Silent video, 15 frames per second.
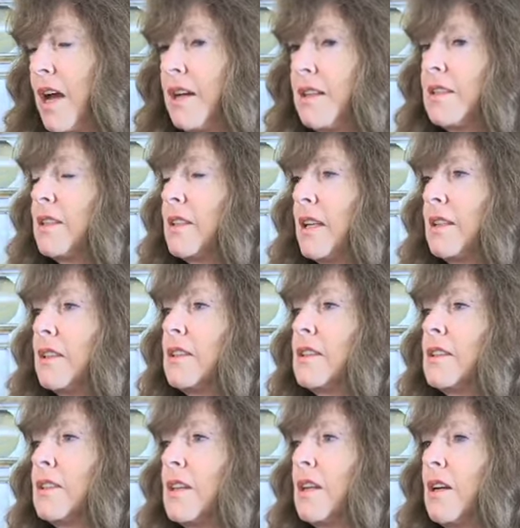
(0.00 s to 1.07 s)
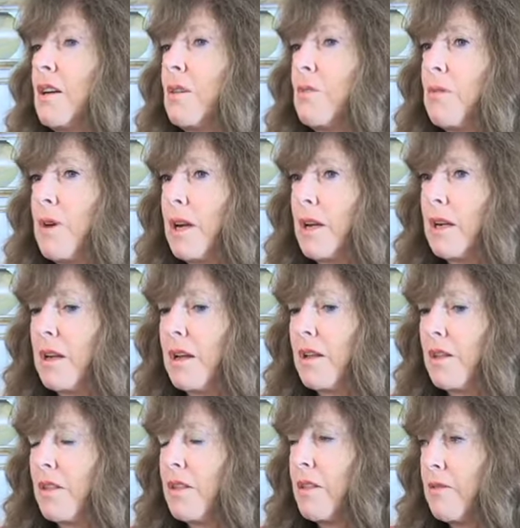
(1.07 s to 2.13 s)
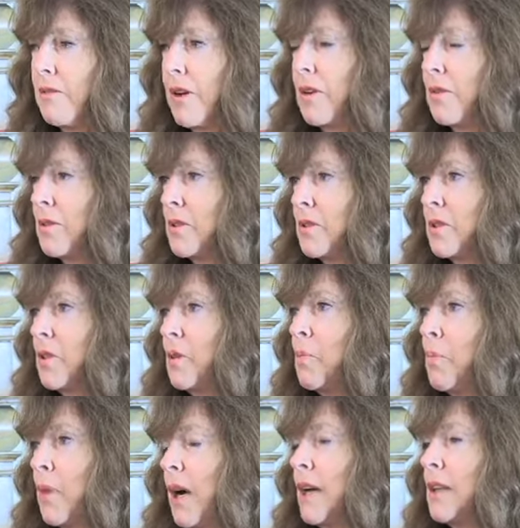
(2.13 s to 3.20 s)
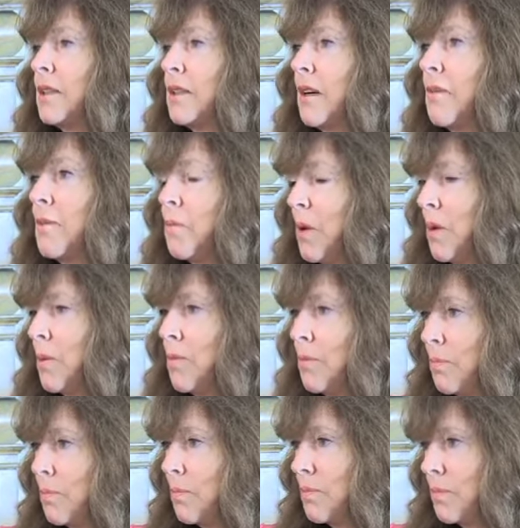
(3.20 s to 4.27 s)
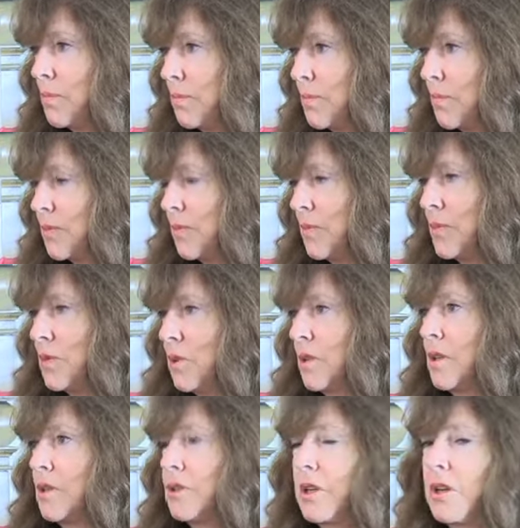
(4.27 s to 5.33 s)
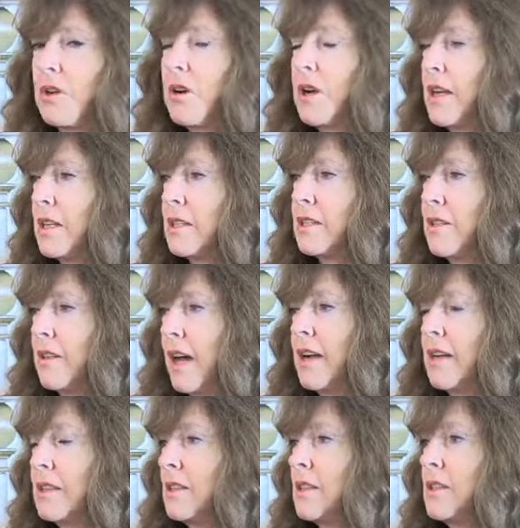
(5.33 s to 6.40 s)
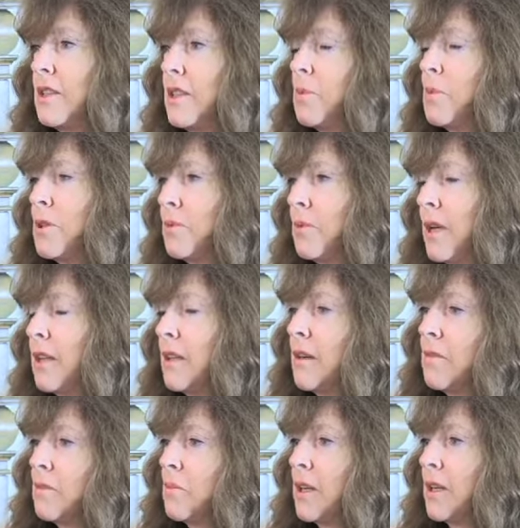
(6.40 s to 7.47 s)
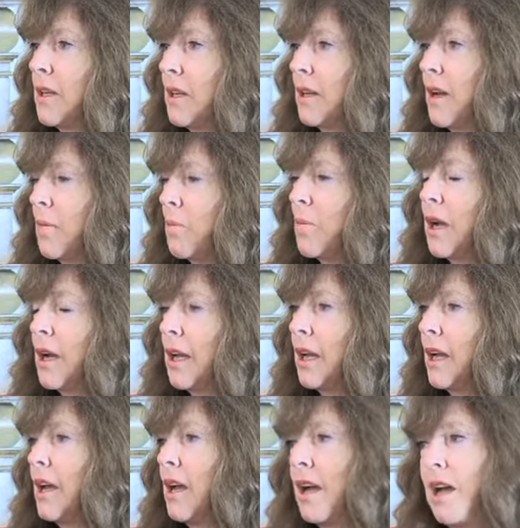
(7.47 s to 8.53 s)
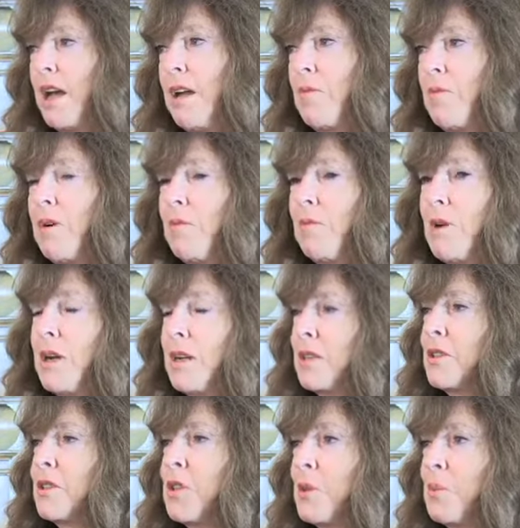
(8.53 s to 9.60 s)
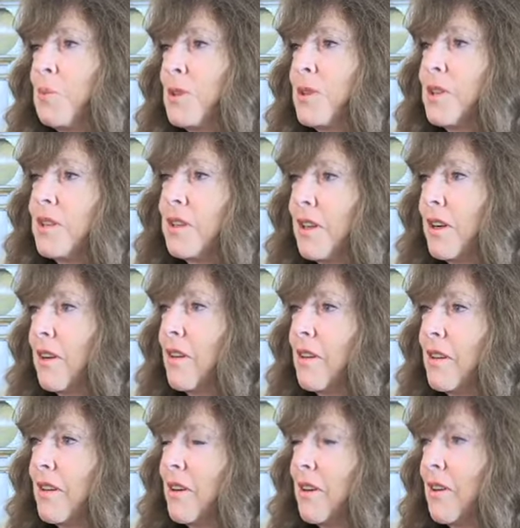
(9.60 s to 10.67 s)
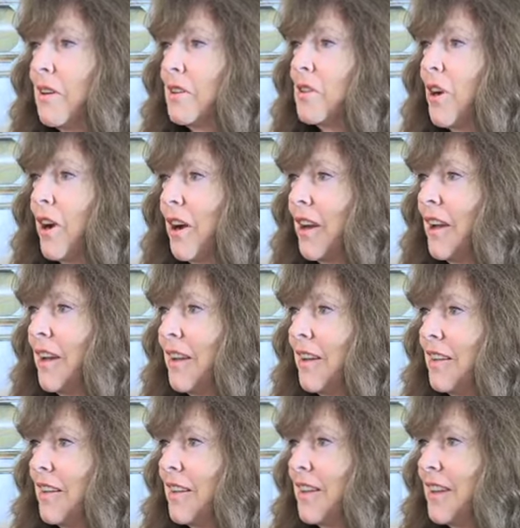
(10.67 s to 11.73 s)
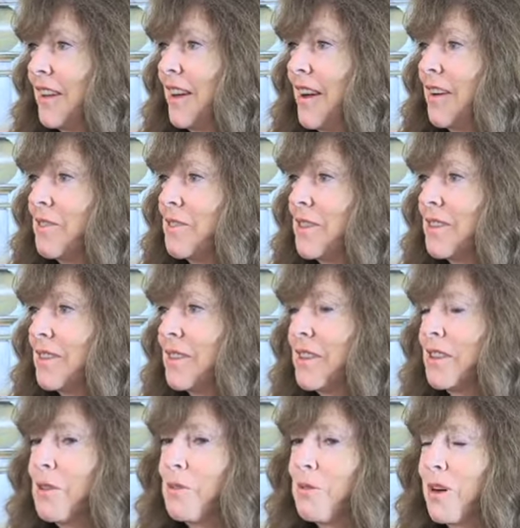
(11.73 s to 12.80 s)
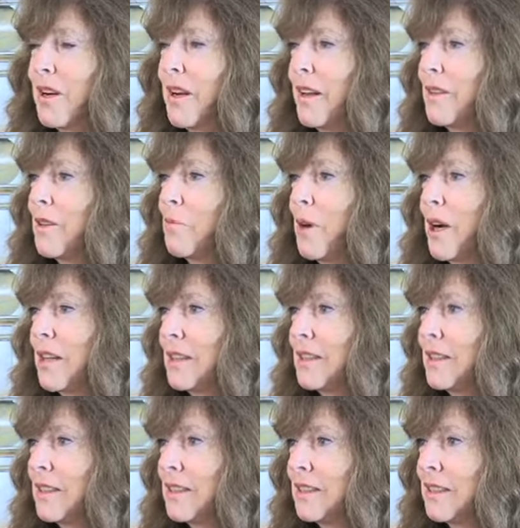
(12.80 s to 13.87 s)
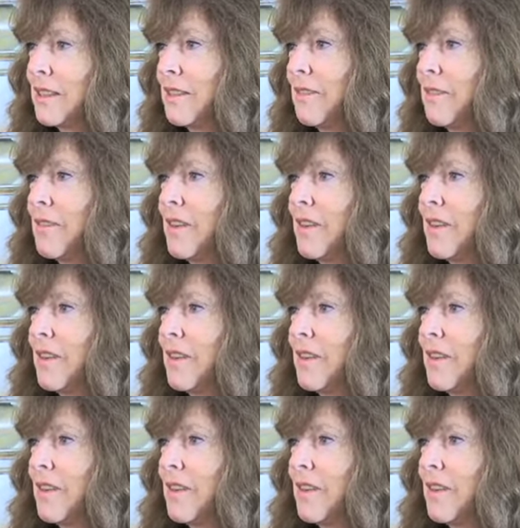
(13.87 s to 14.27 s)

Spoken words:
that sense, when the Federal Reserve buys government securities, that is the cheapest way the government can get money. And one assumes that they're all talking and that they have to coordinate their policies. And